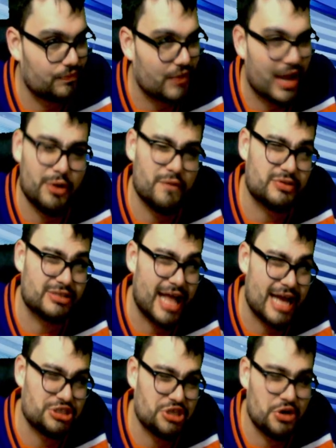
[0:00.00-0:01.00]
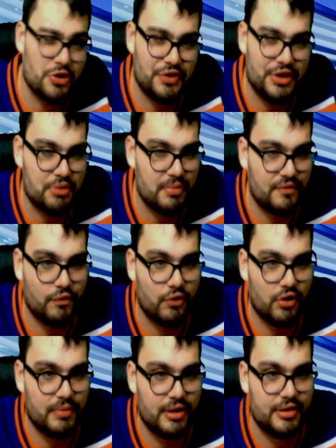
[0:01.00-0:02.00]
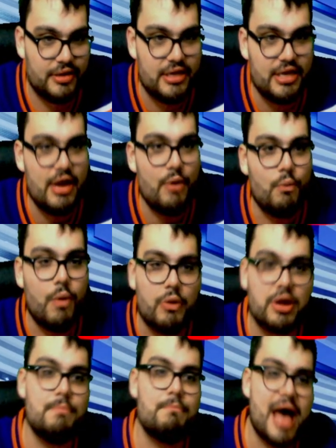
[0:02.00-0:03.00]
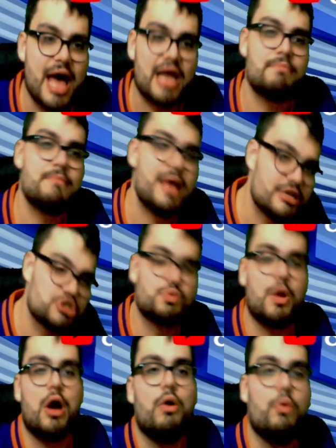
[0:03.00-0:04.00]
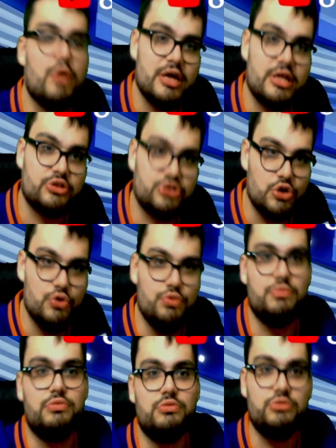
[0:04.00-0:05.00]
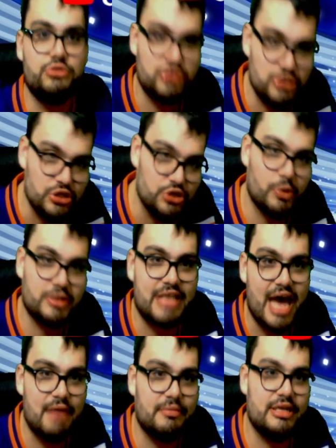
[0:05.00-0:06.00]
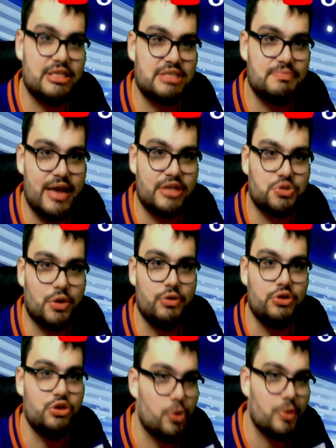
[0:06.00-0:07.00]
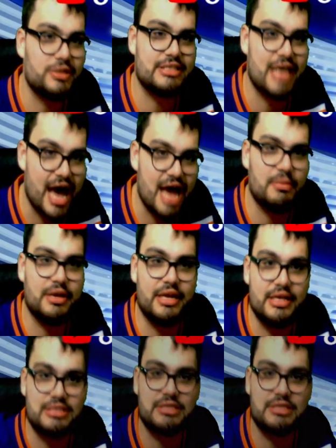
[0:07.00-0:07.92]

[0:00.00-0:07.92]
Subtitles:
I don't know if it was last year or the year before, but welcome back, Metro. Dude, you know what time it is, Metro. You know what time it is.